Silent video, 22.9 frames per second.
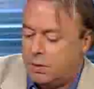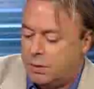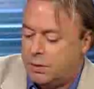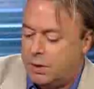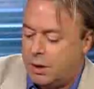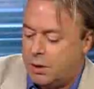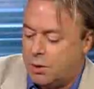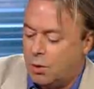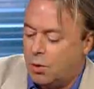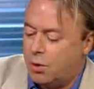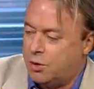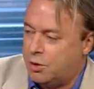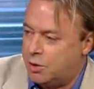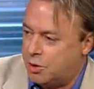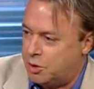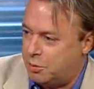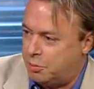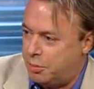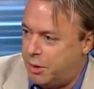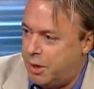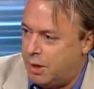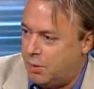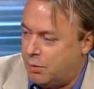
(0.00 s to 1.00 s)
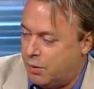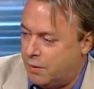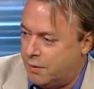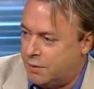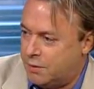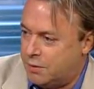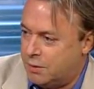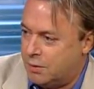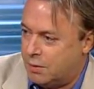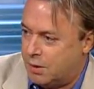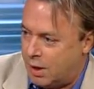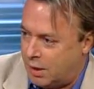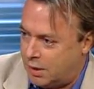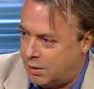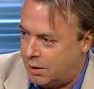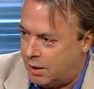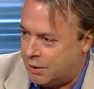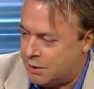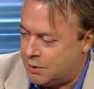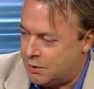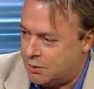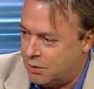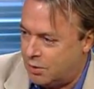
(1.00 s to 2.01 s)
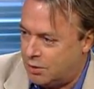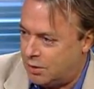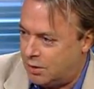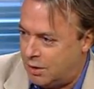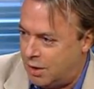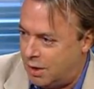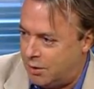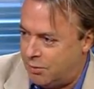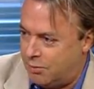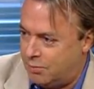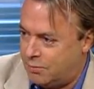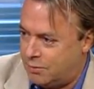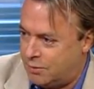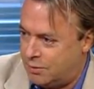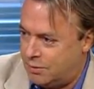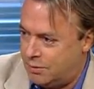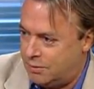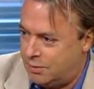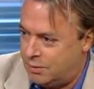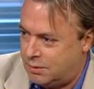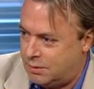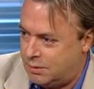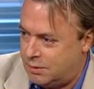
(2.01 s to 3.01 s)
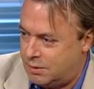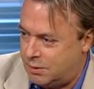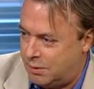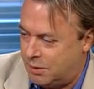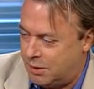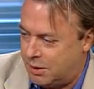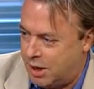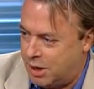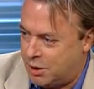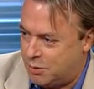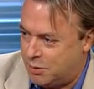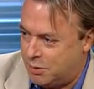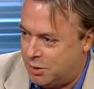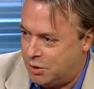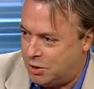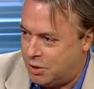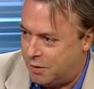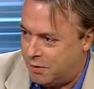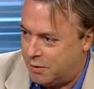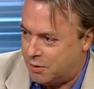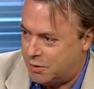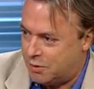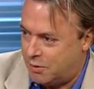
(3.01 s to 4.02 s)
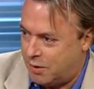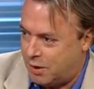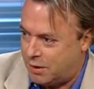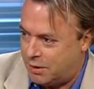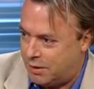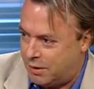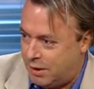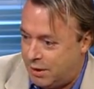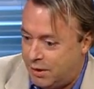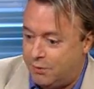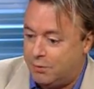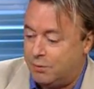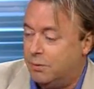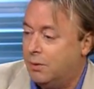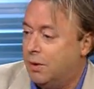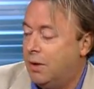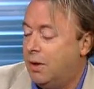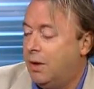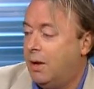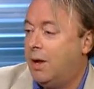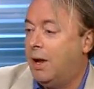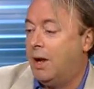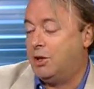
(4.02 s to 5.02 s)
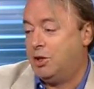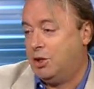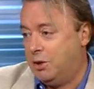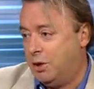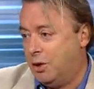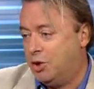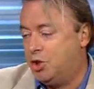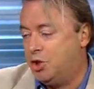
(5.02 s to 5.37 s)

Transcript: they call it a debate when the two candidates are not allowed to engage with each other directly. Even actually, though